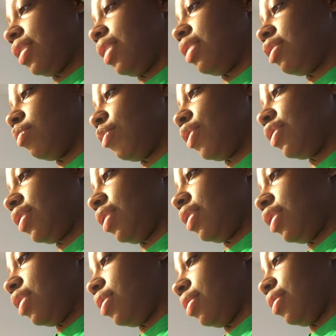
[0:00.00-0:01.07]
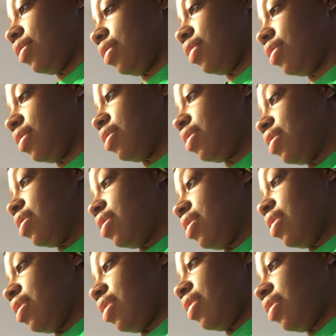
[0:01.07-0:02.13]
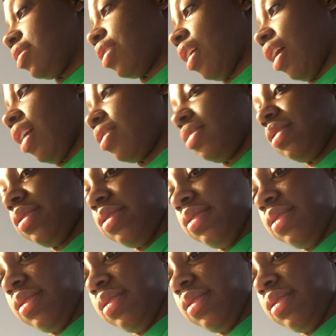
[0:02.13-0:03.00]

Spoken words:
and it smells good. It's hot.